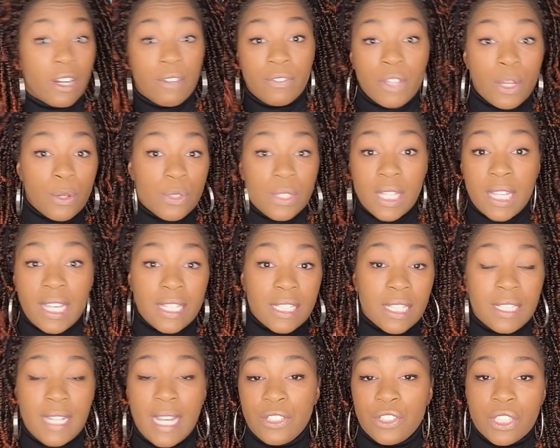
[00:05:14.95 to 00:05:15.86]
of those things
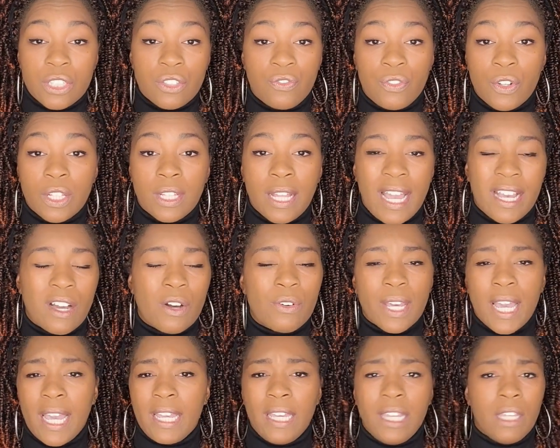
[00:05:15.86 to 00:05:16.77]
and they just feel like,
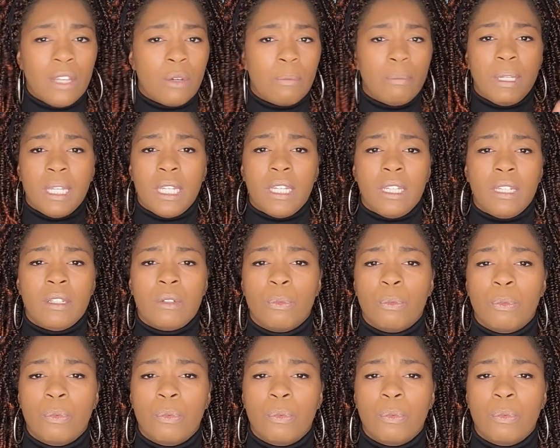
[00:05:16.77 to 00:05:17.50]
okay, he'll be